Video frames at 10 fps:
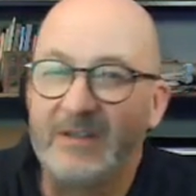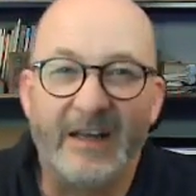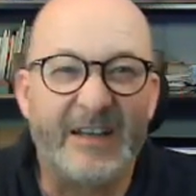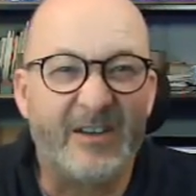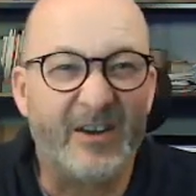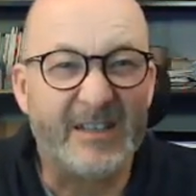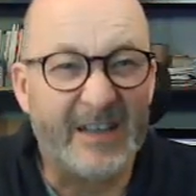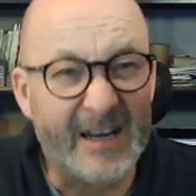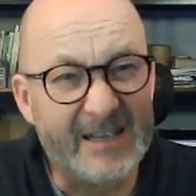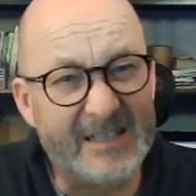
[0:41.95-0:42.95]
late
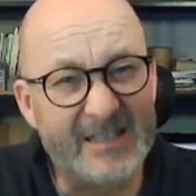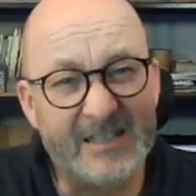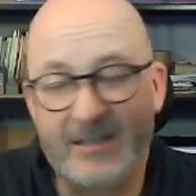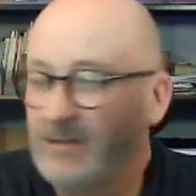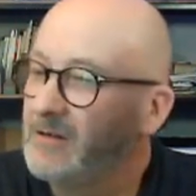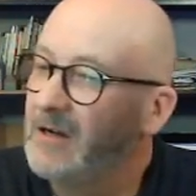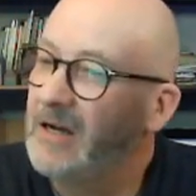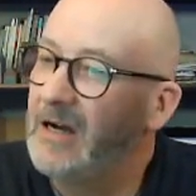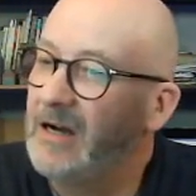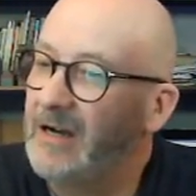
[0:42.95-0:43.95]
1980s,
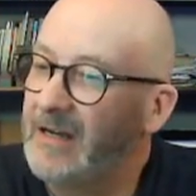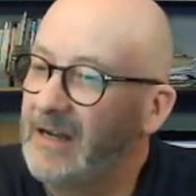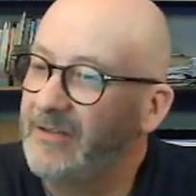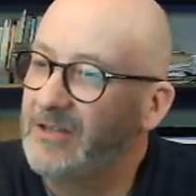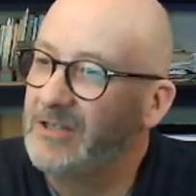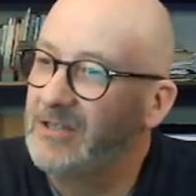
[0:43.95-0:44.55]
I gathered.